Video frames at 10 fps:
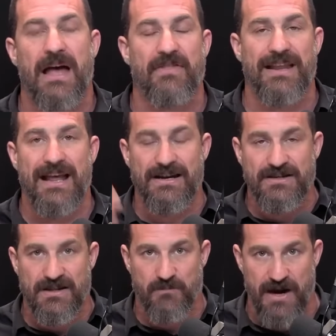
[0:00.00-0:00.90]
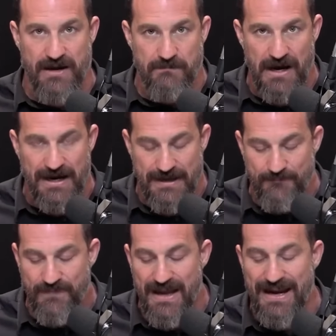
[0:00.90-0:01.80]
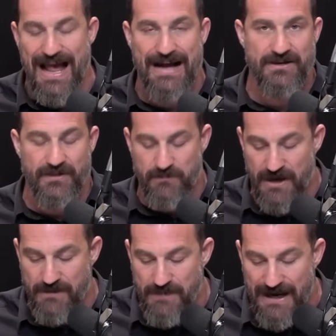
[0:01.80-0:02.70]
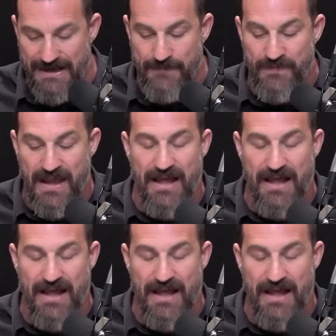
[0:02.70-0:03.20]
and then get into the brain and body and act on the brain and body.